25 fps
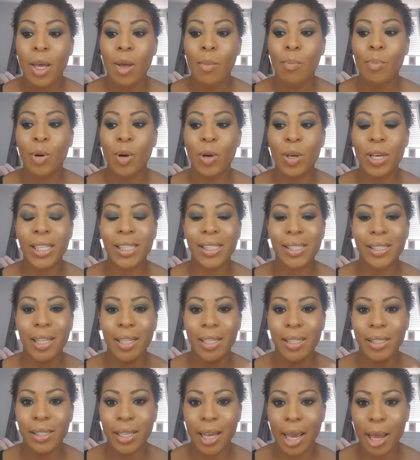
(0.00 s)
but it's the
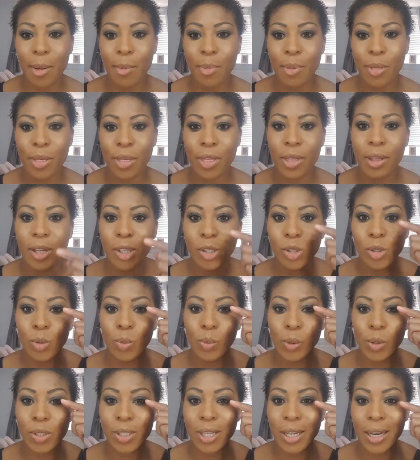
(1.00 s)
depth
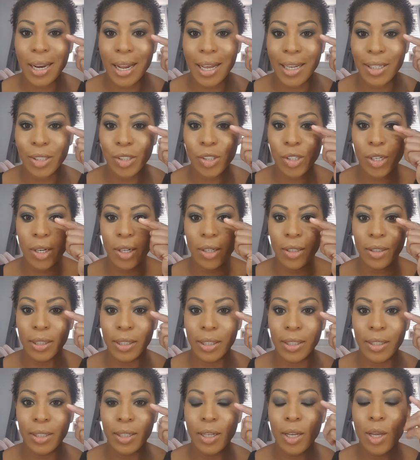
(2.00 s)
towards the lash
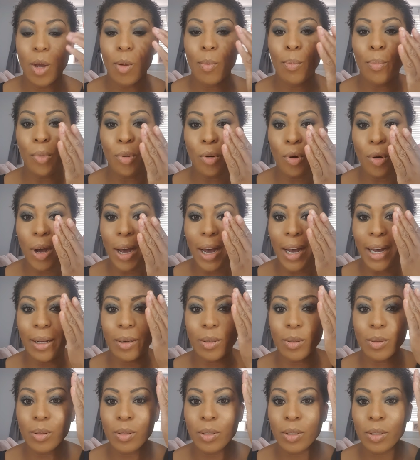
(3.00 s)
line brought
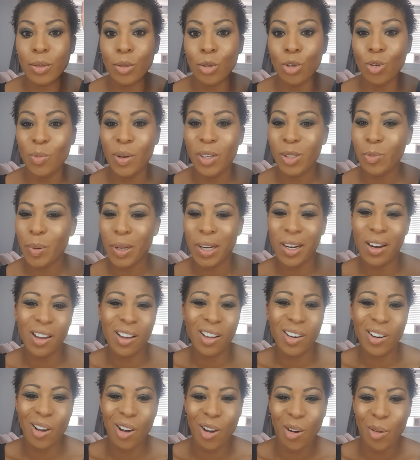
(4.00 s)
out, almost a bit like
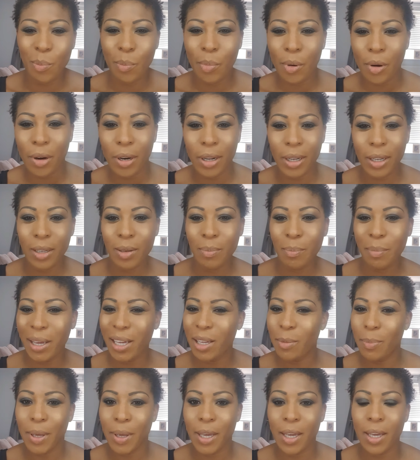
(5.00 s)
an ombre
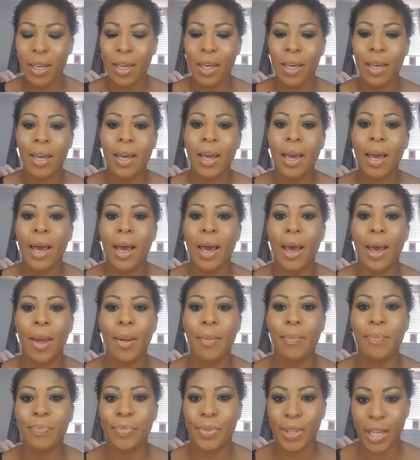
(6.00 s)
maybe.
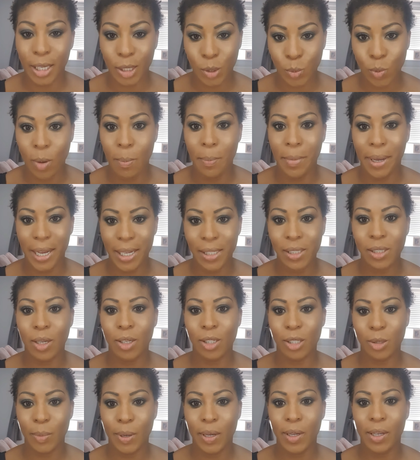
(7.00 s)
That's what makes it a
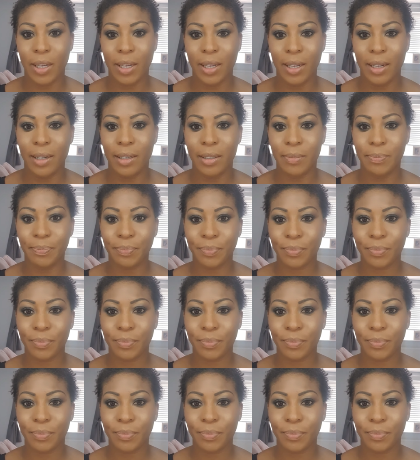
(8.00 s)
smoky eye.